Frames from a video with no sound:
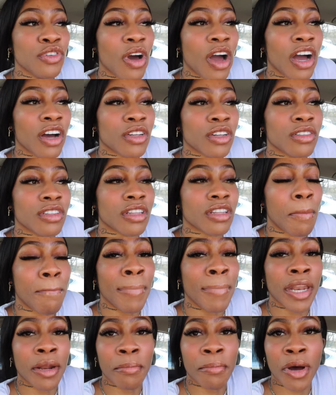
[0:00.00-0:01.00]
know how the
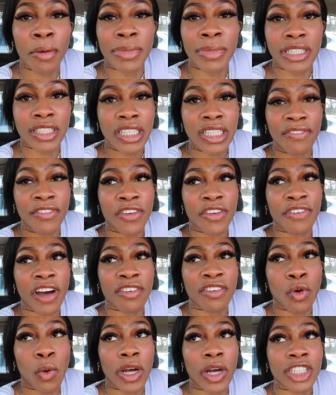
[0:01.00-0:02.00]
minimum is
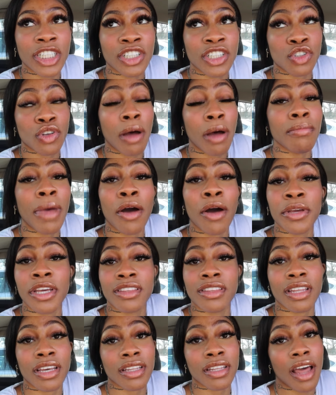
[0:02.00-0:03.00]
75 questions? So I'm out here
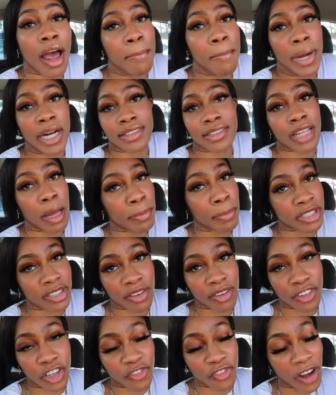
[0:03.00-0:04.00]
thinking that I'm about to stop at
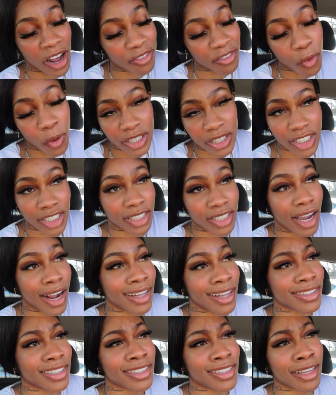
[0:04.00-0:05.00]
75 questions. I
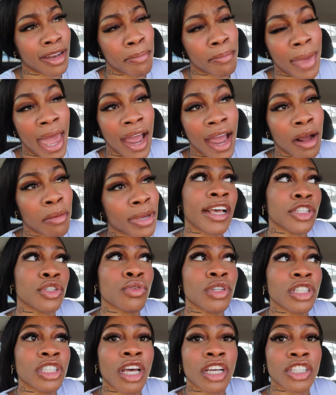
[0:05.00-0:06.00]
got this in the bag. As
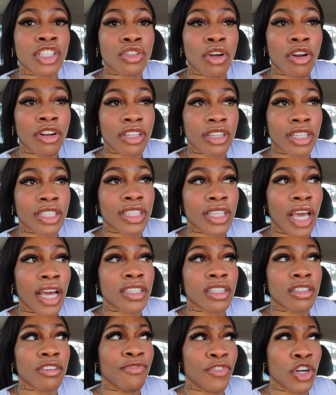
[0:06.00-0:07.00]
soon as I started the
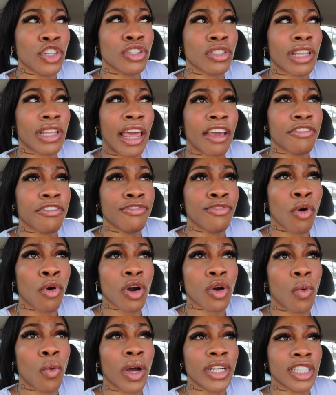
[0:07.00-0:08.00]
test, the first like
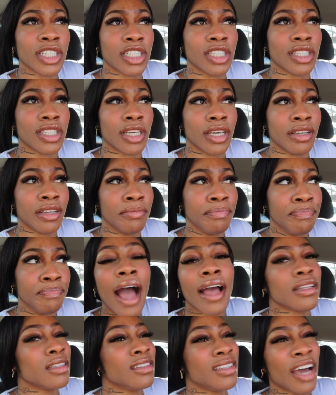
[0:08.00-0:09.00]
four questions in,
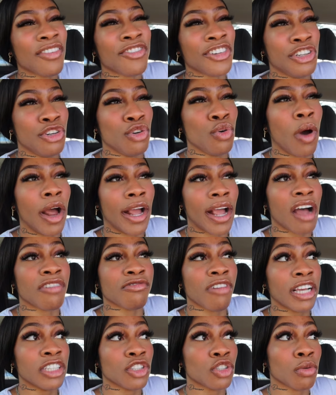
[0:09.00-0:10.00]
I definitely knew I got
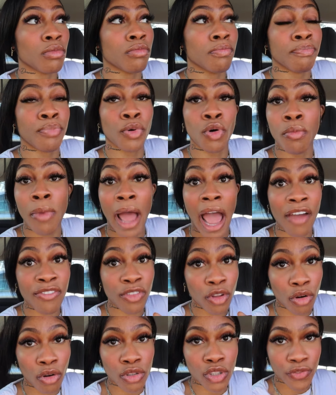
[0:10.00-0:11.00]
right. So boom,
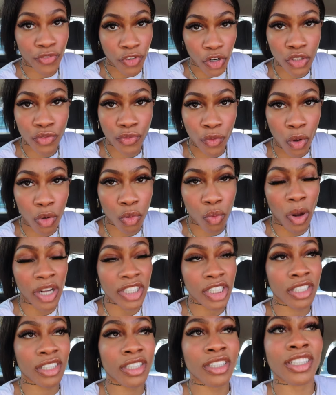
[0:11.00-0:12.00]
after those first four
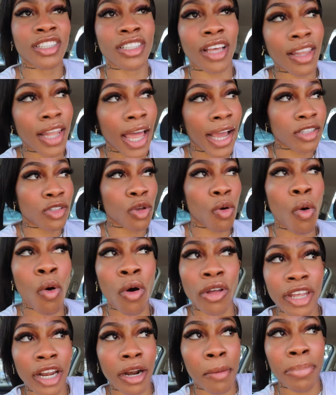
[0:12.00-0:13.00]
questions, select
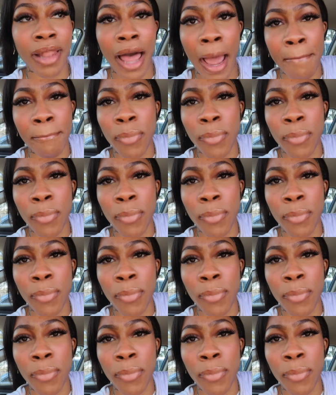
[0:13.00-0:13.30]
all that apply.